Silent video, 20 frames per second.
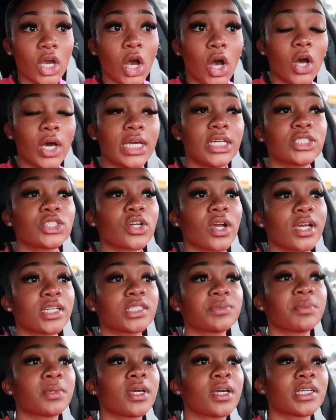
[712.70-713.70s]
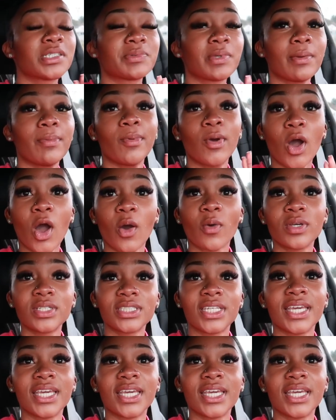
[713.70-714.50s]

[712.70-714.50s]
y'all it's crazy because people always